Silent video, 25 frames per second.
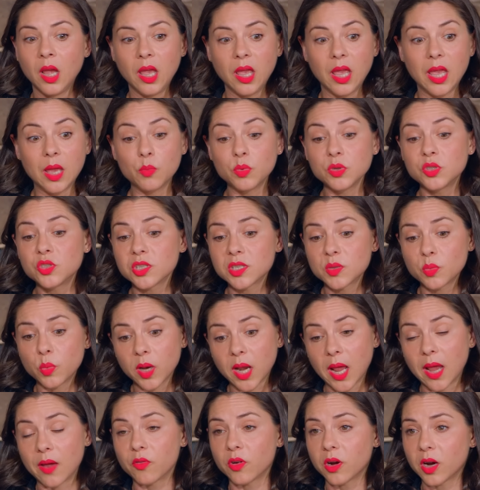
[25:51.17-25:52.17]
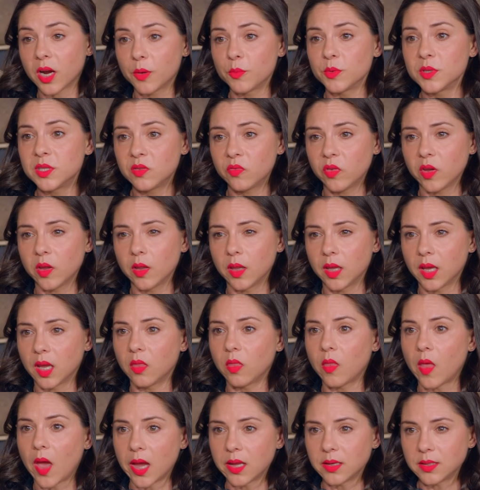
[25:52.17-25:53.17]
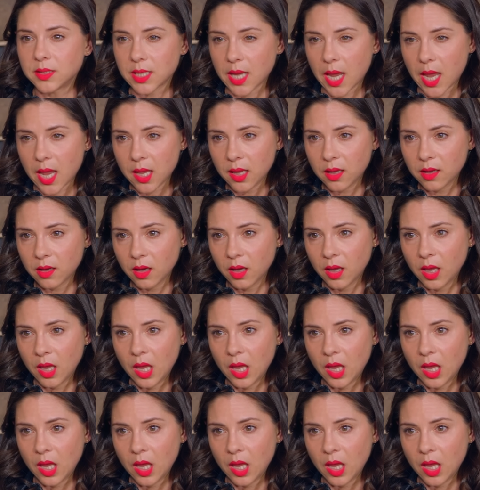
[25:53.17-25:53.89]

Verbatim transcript: It was just whatever I was feeling in that day.